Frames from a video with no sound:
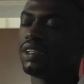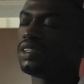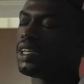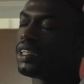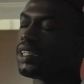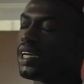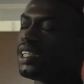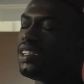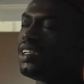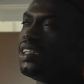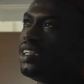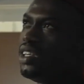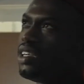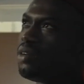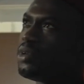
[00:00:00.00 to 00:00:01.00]
you get to
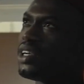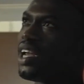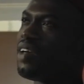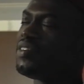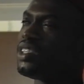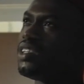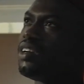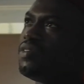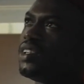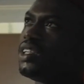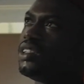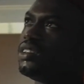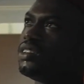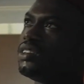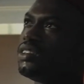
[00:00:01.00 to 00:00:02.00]
learn about life itself
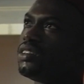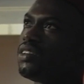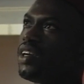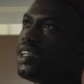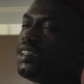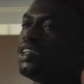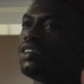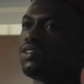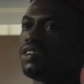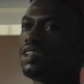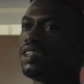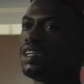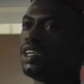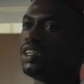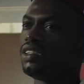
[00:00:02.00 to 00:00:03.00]
then. Right, so
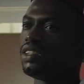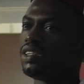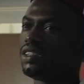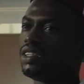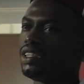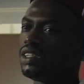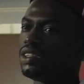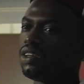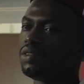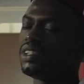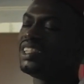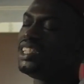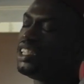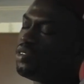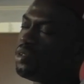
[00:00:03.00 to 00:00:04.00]
you learn how
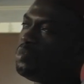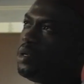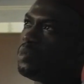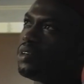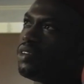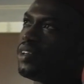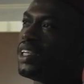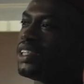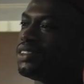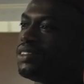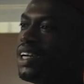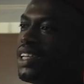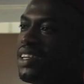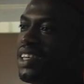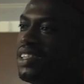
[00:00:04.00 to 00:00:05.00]
to deal with people. Well,
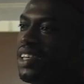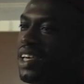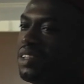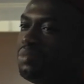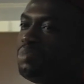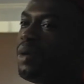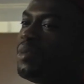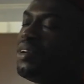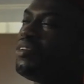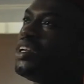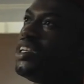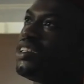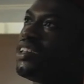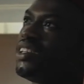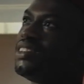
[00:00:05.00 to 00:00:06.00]
as I said, public
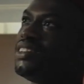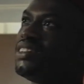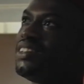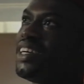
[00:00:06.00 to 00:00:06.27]
relations